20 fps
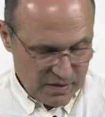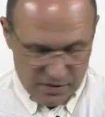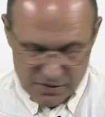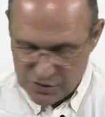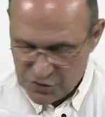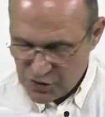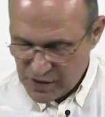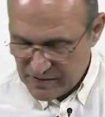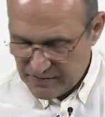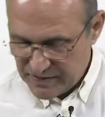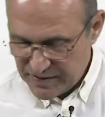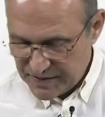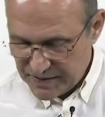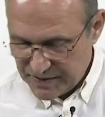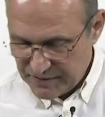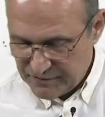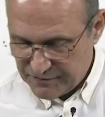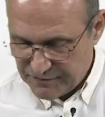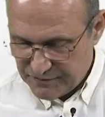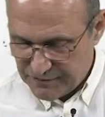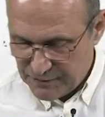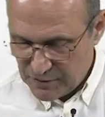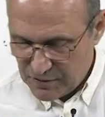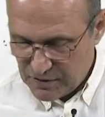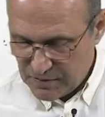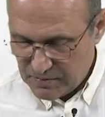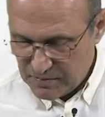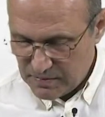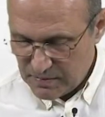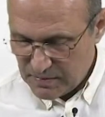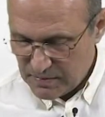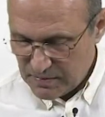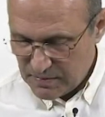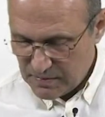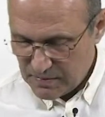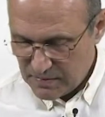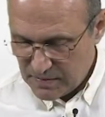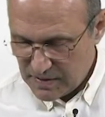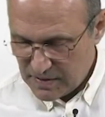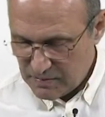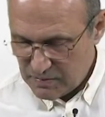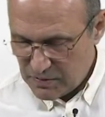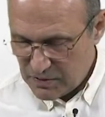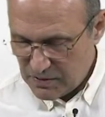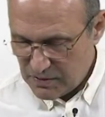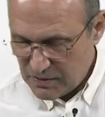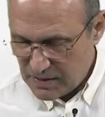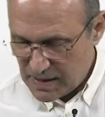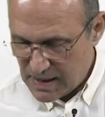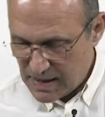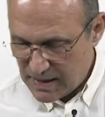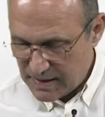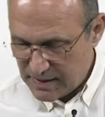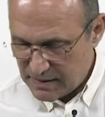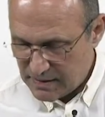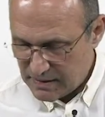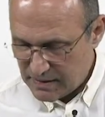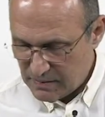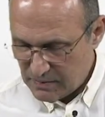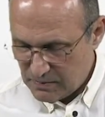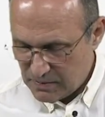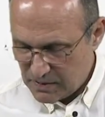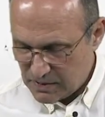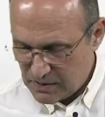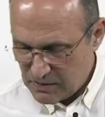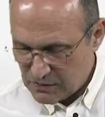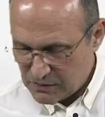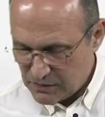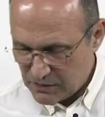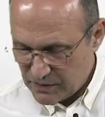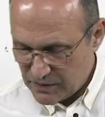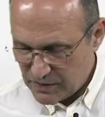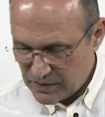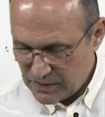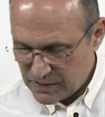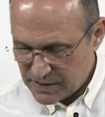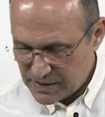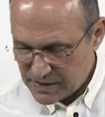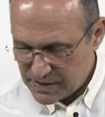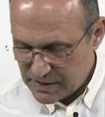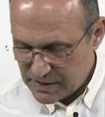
So everything from the blue line, it will go to the origin.